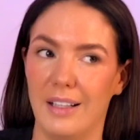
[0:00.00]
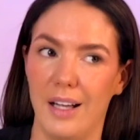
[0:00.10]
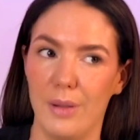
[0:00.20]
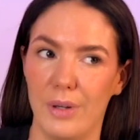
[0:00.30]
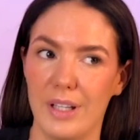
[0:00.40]

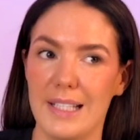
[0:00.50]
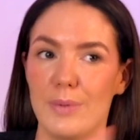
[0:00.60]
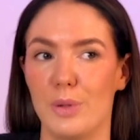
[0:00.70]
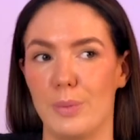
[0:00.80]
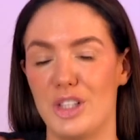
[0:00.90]
Otherwise,
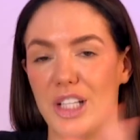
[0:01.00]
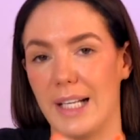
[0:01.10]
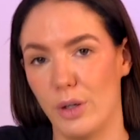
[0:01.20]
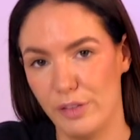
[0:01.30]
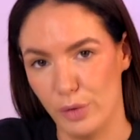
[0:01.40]
we'd all be
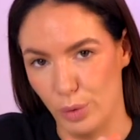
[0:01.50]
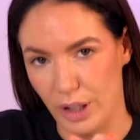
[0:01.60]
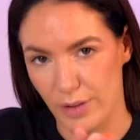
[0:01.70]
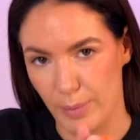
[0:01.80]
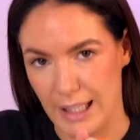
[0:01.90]
jetting off all
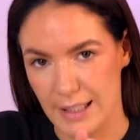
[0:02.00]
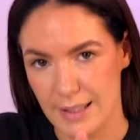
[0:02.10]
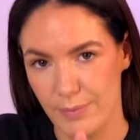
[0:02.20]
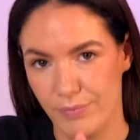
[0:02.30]
over the place.